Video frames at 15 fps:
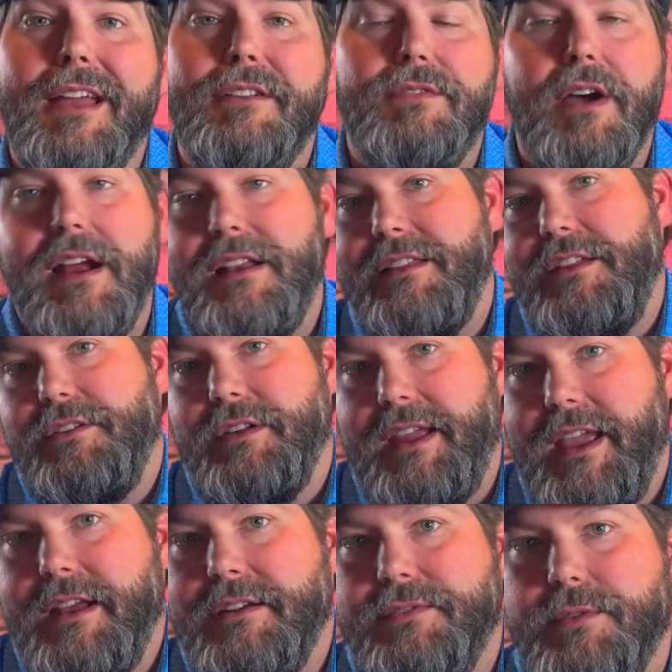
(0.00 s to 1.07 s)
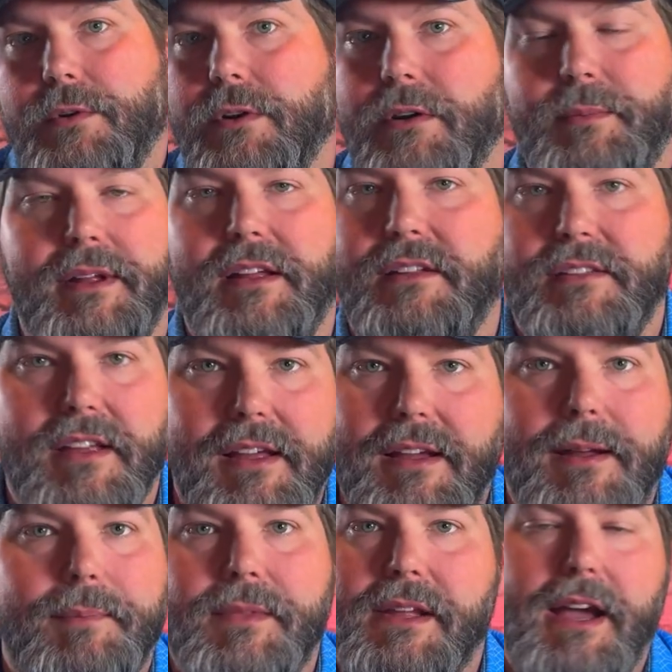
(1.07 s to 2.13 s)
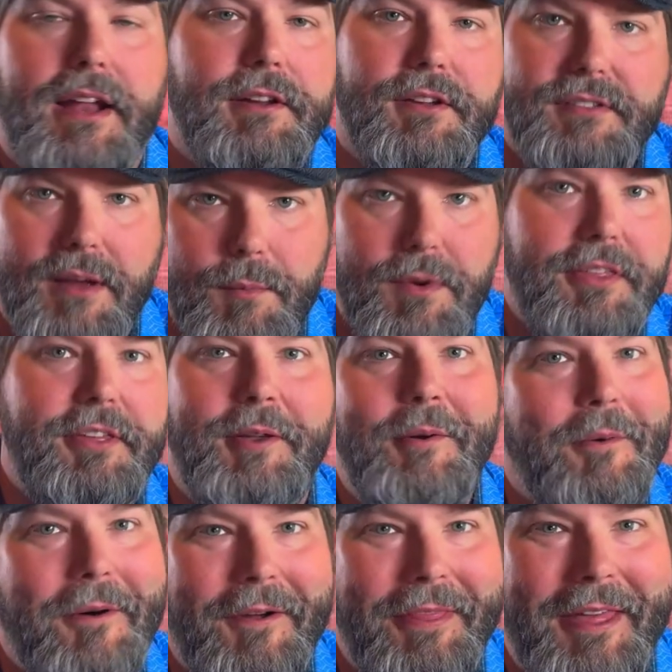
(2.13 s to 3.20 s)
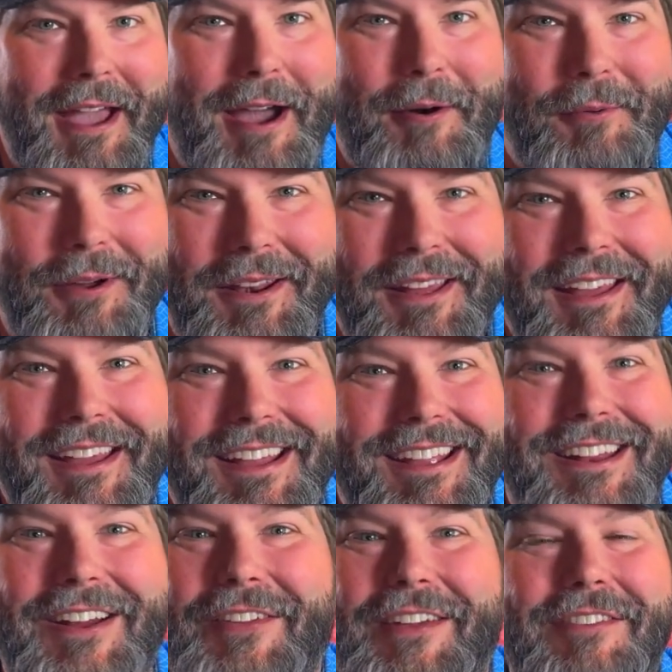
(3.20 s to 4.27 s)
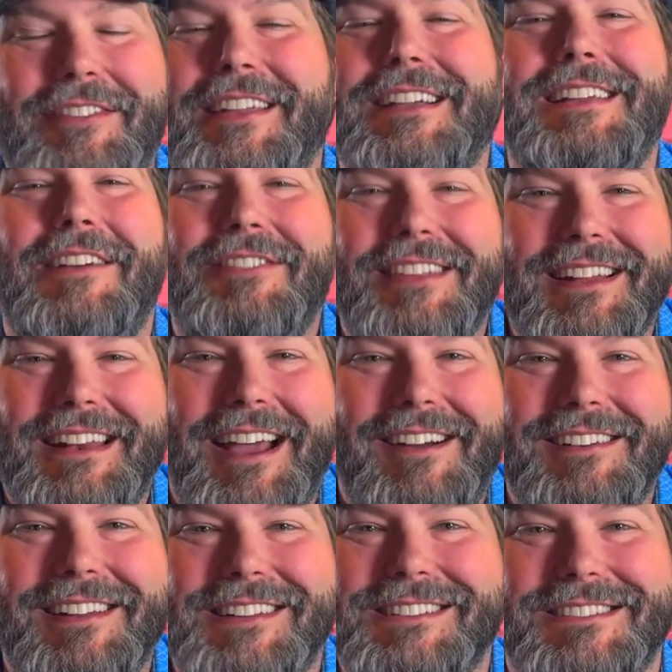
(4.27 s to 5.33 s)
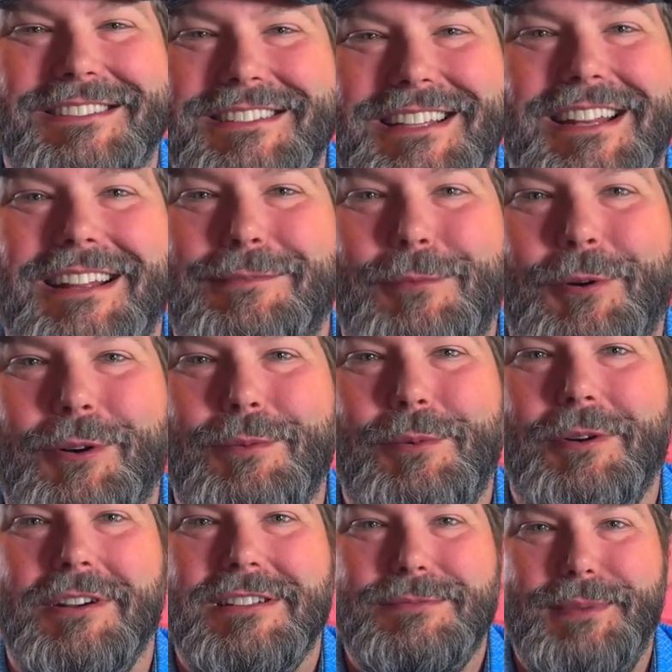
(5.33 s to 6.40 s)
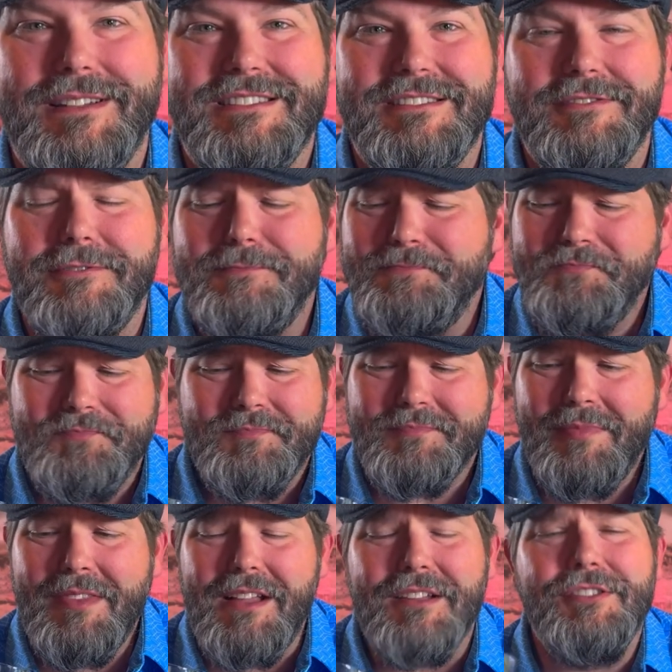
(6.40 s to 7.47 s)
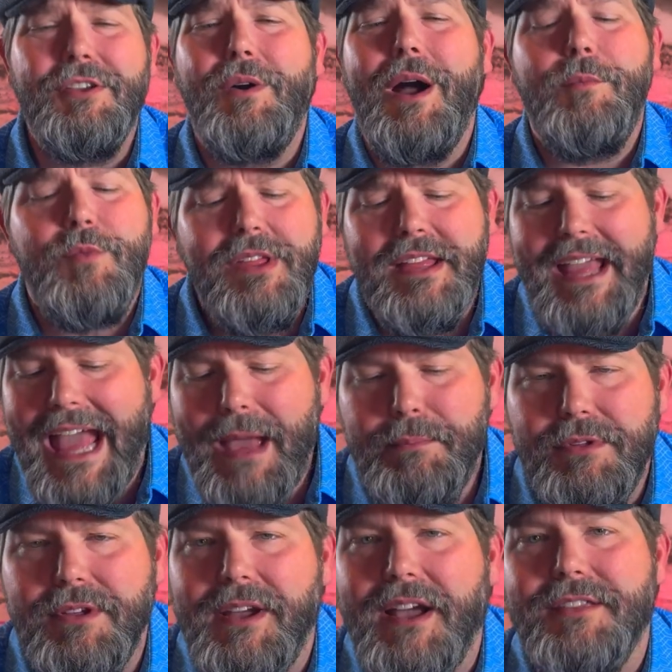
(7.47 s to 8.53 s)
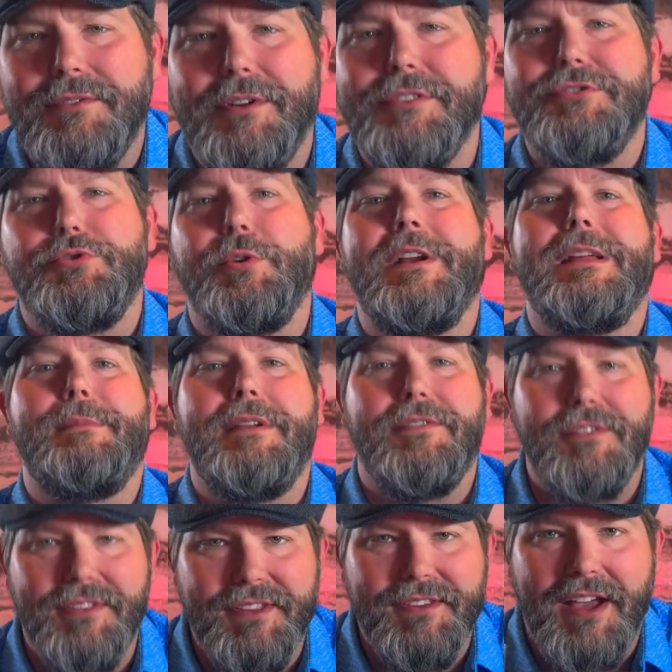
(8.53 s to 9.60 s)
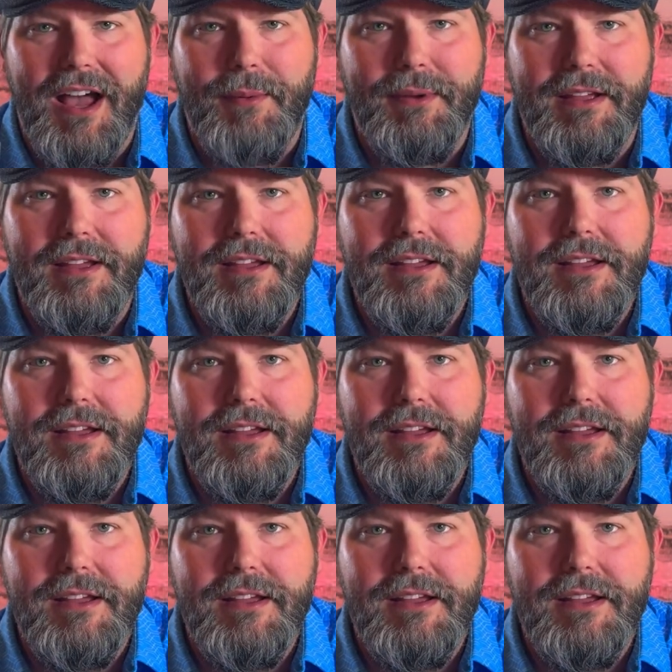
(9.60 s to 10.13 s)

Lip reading: find, and that you can afford, because God knows I'm with you on that one. Everything nowadays is getting more and more expensive. So I'm really happy you guys are all joining me for this hobby.